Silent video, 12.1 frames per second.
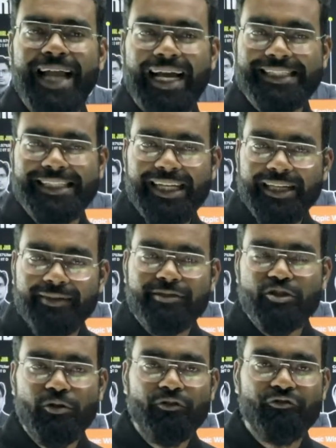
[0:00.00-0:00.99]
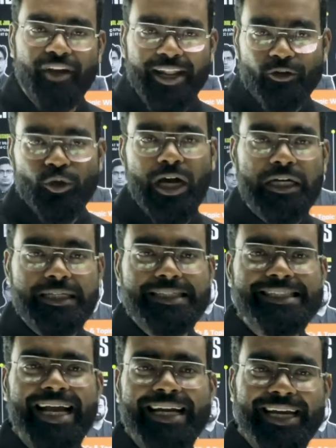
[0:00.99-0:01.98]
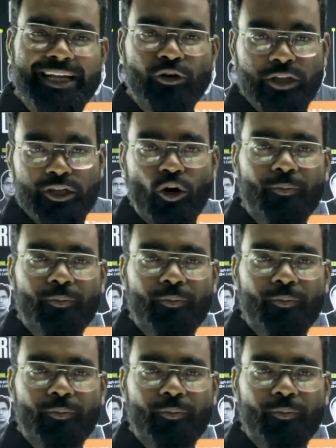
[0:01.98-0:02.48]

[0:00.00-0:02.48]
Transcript: it actually gives you a very good understanding on the